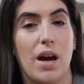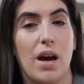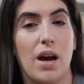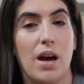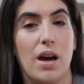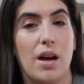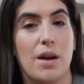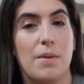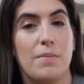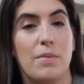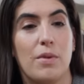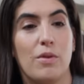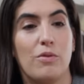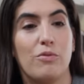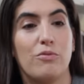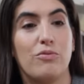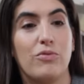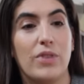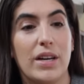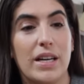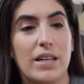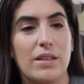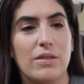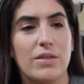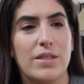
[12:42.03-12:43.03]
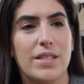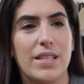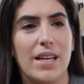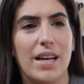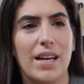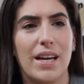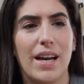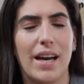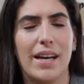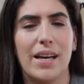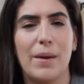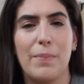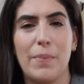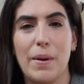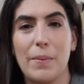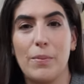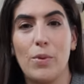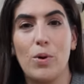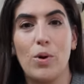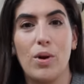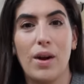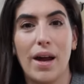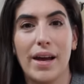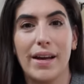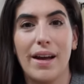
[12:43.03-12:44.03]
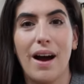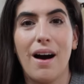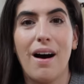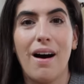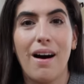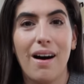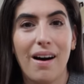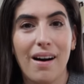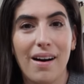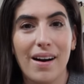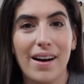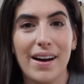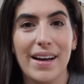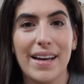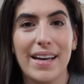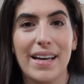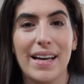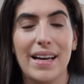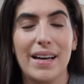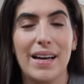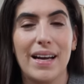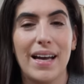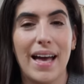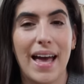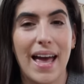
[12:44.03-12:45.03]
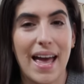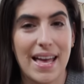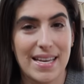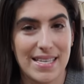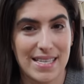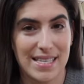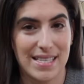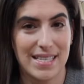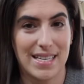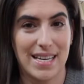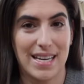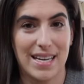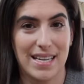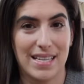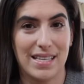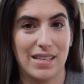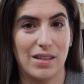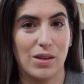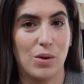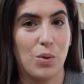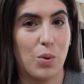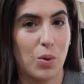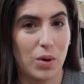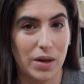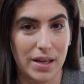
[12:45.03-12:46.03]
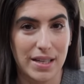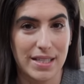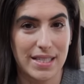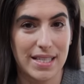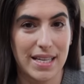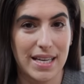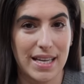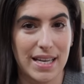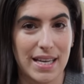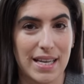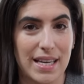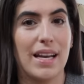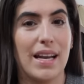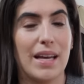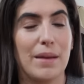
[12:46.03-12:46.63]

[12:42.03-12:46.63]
um, reels that are like a bit more like high editing quality.